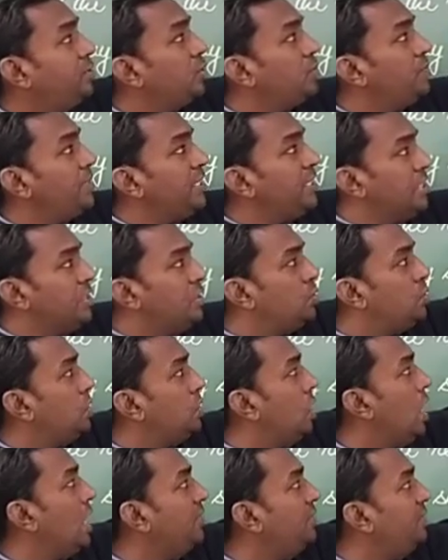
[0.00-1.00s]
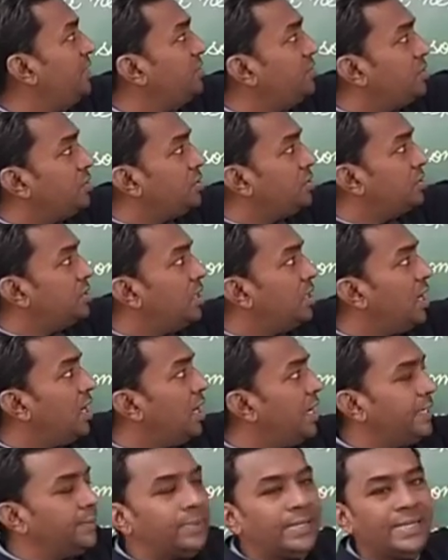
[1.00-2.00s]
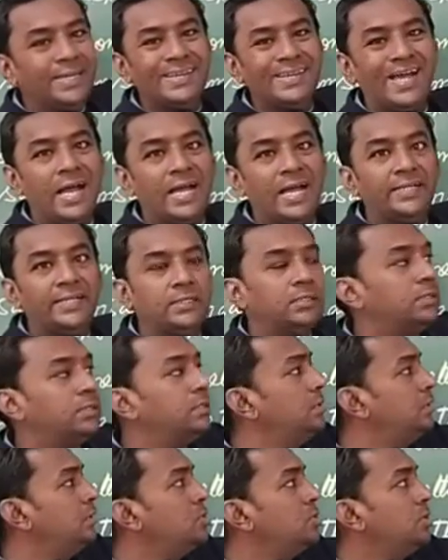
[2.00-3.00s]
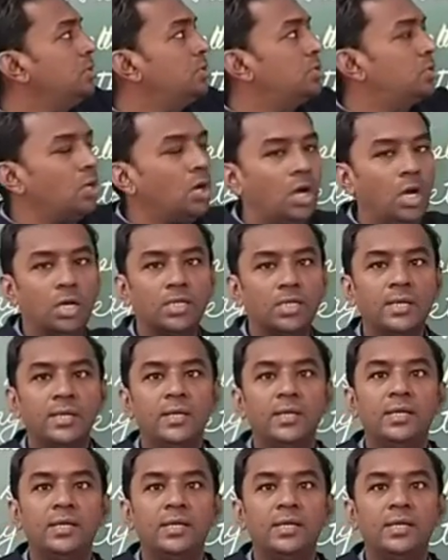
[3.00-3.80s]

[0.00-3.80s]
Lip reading: to me, do not waste your time in idle talk.